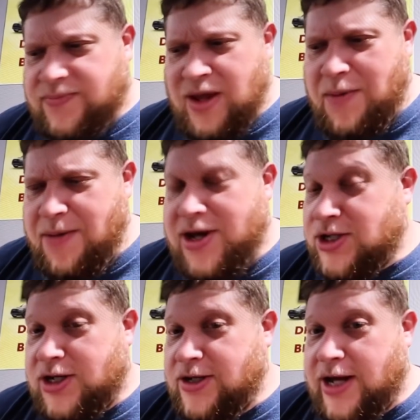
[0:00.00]
and maybe I
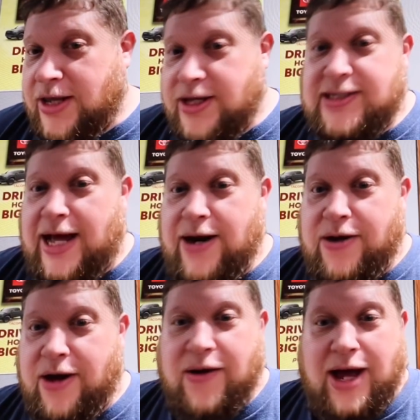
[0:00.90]
shouldn't have done this, I don't
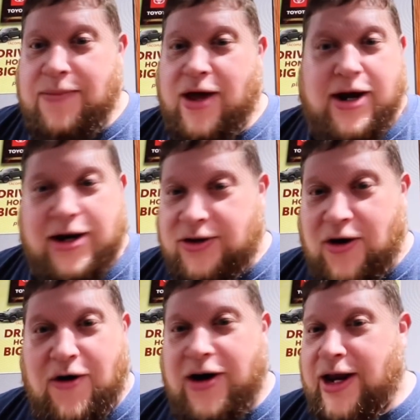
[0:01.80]
know. I'm not an
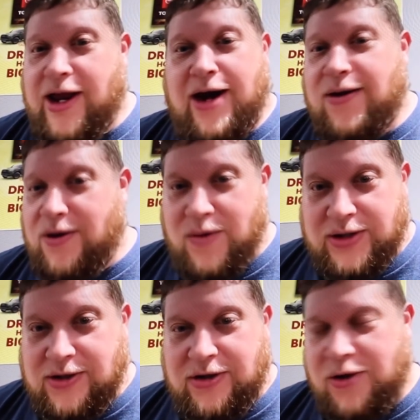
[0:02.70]
attorney, I don't know
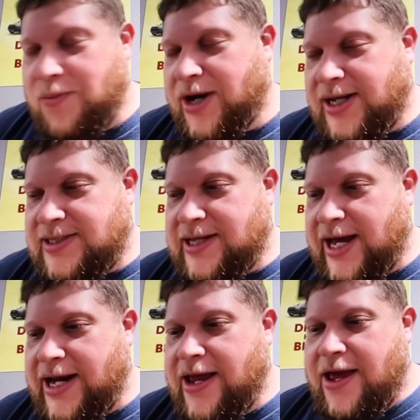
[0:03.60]
what to do, but I
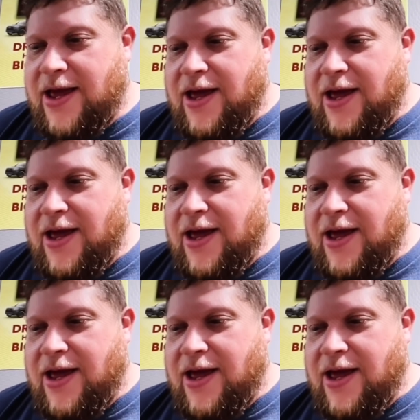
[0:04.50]
said,